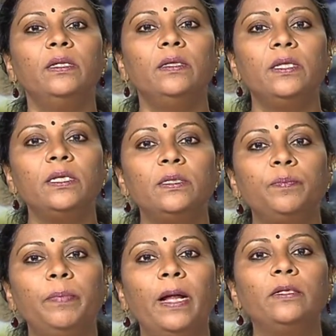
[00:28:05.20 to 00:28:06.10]
this
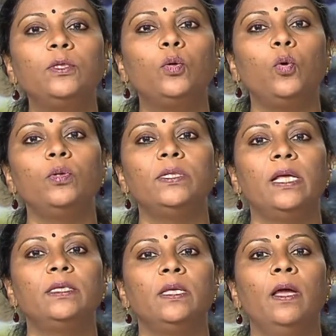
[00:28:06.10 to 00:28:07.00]
pulse grows
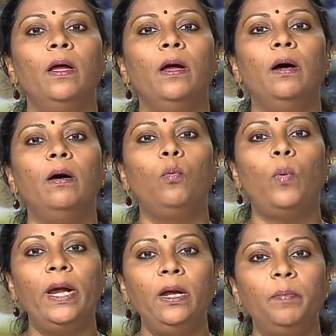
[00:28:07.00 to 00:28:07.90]
as a
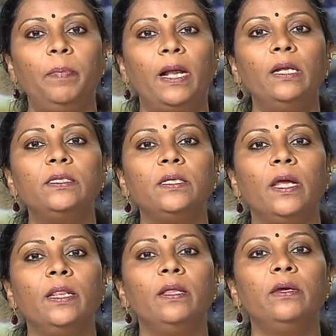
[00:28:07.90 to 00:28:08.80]
wild pulse
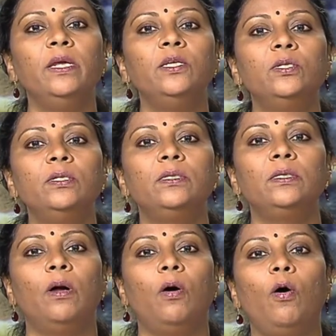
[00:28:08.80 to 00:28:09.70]
in the
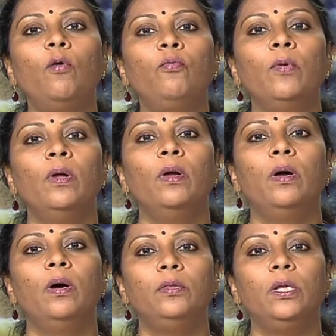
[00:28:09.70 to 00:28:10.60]
regions of
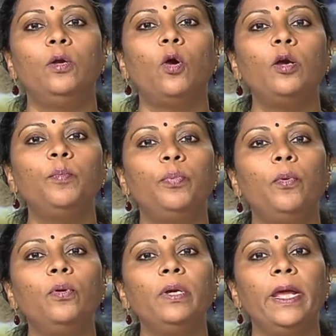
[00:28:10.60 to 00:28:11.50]
the drought
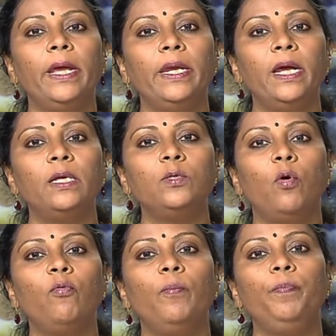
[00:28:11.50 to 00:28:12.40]
prone areas
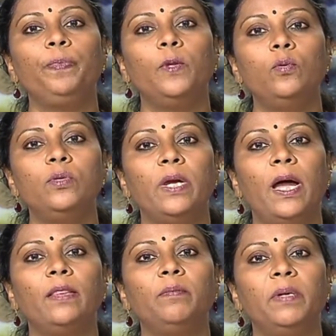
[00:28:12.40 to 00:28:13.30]
of
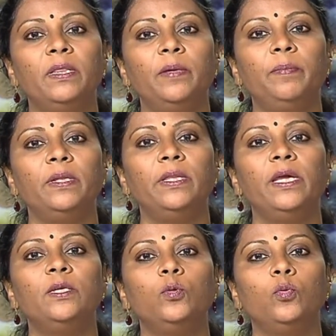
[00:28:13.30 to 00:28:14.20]
Gujarat, Madhya
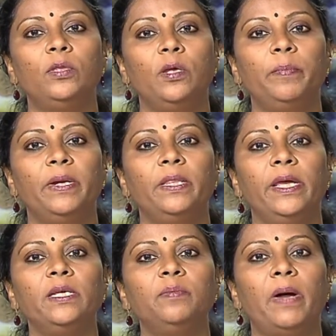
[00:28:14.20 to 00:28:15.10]
Pradesh, Uttar
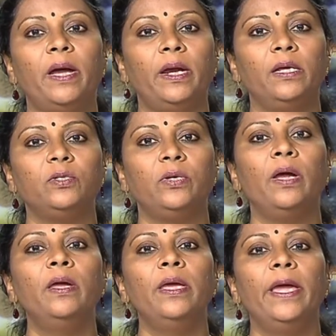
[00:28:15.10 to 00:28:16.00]
Pradesh,
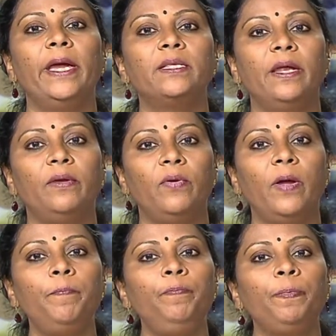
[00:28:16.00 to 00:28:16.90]
Maharashtra,
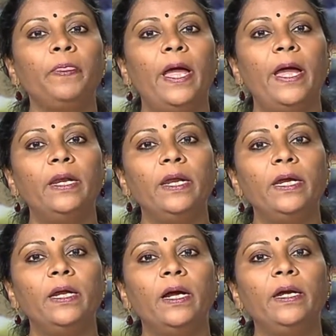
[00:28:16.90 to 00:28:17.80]
etc. And
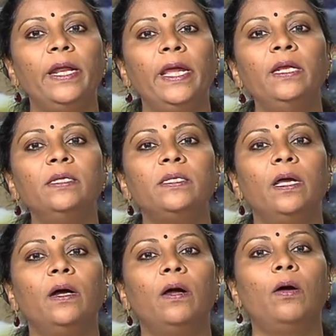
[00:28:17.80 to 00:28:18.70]
it contains
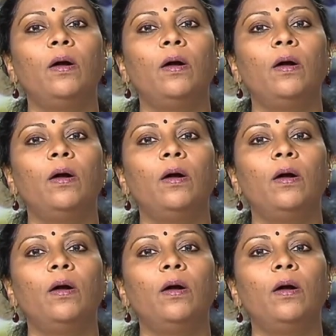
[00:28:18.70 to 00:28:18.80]
a